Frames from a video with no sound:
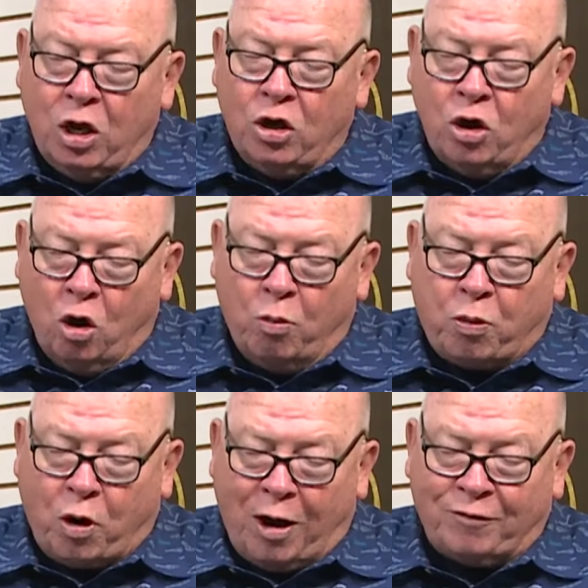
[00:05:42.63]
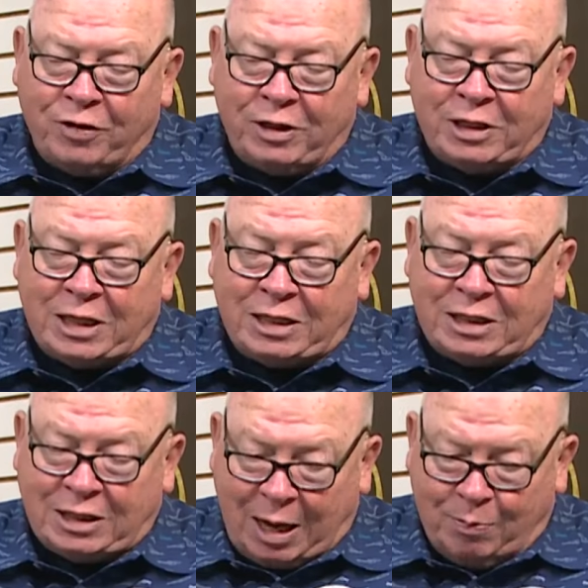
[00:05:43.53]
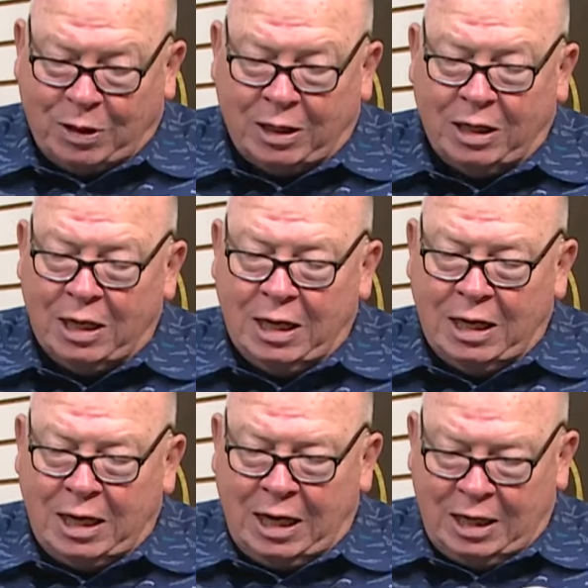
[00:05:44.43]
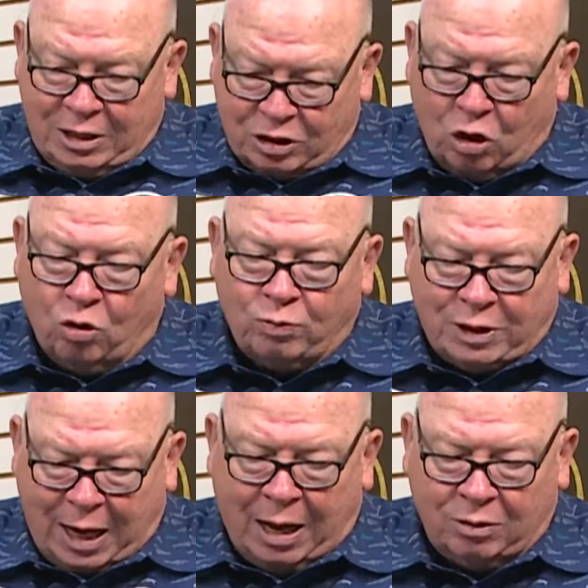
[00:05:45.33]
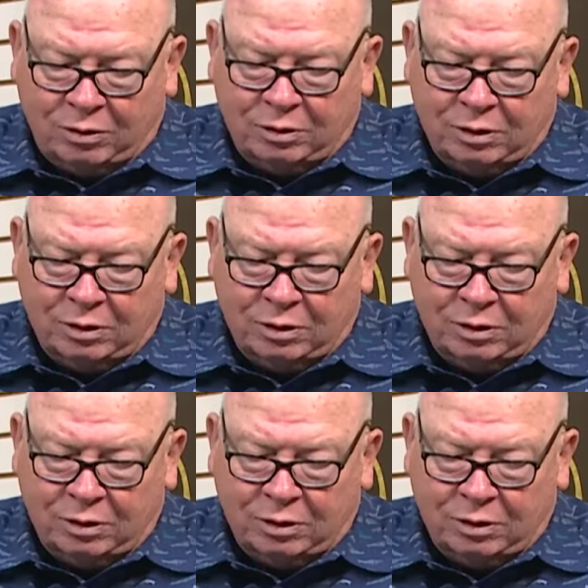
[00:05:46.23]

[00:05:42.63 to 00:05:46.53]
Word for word: "no prophet is accepted in his hometown."